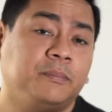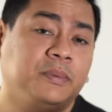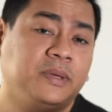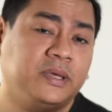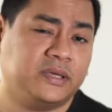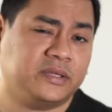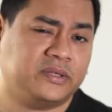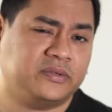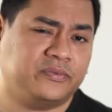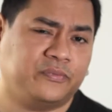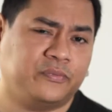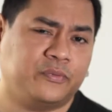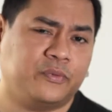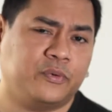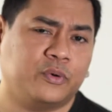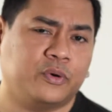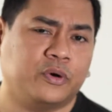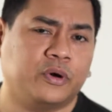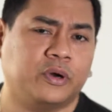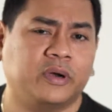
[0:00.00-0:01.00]

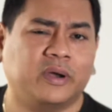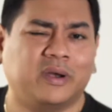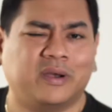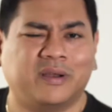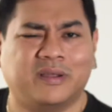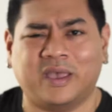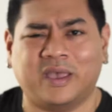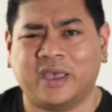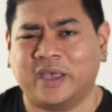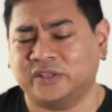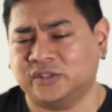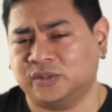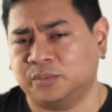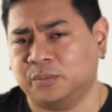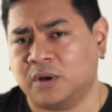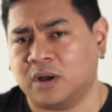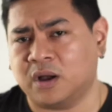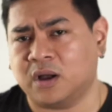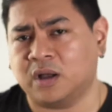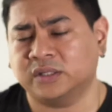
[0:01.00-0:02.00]
PS4,
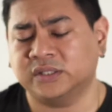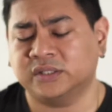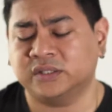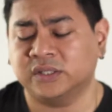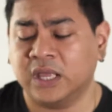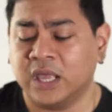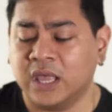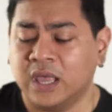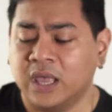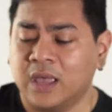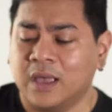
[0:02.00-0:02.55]
Xbox.